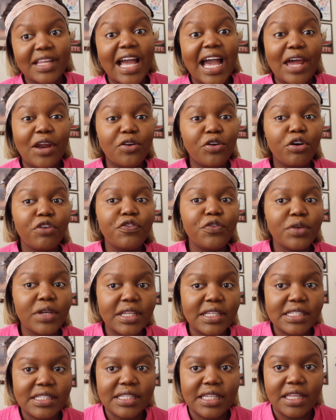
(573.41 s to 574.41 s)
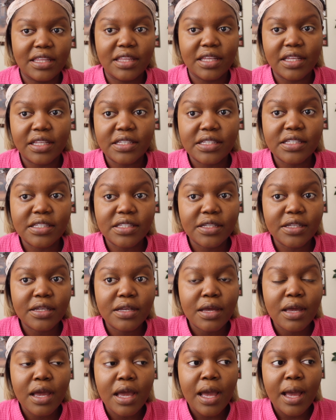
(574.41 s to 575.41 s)
I don't know if you can see this,
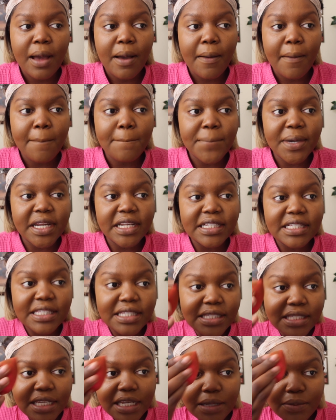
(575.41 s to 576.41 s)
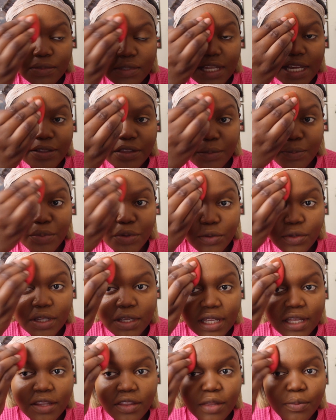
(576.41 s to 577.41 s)
but it seems like the
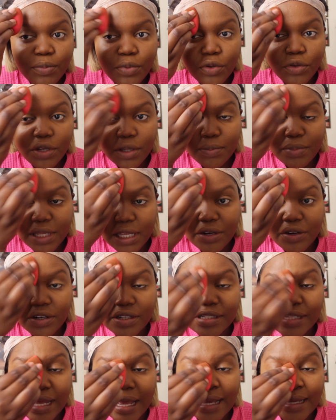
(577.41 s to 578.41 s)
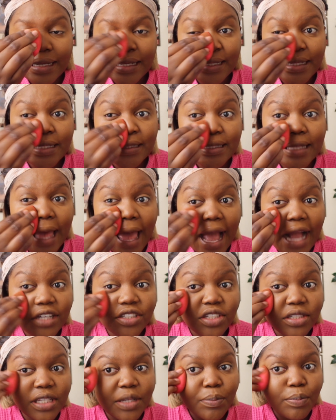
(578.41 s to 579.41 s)
Beauty Blender side is
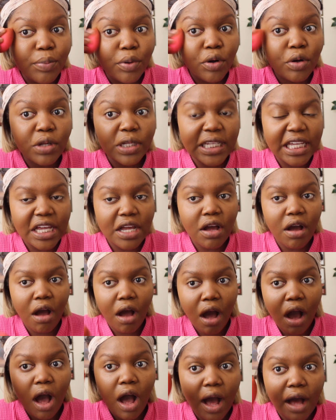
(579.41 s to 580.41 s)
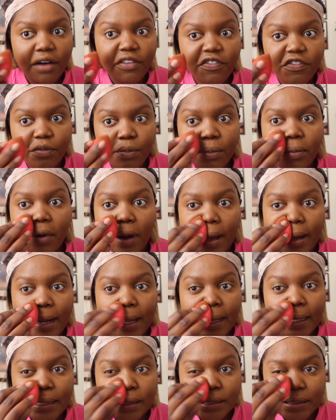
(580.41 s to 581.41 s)
actually pulling off
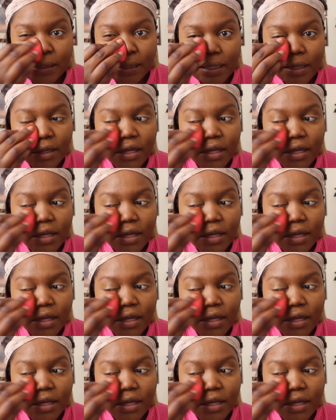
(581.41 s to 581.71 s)
product.